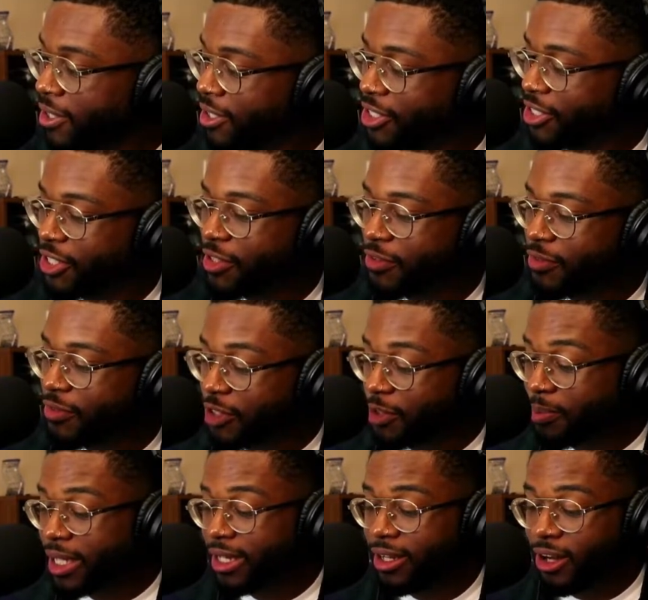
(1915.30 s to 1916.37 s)
you're
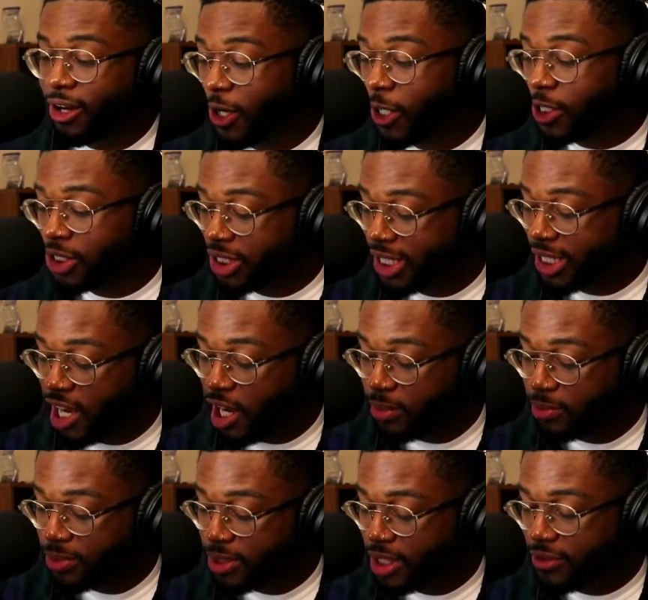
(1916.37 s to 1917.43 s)
making an alternate
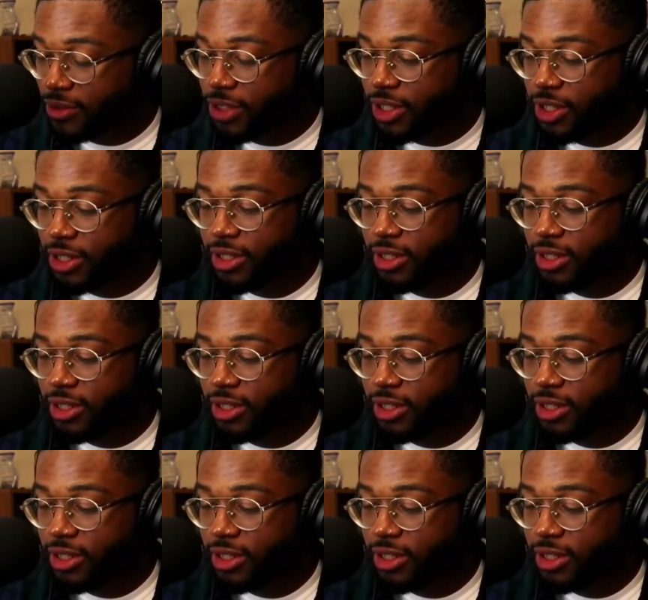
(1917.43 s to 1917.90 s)
album cover.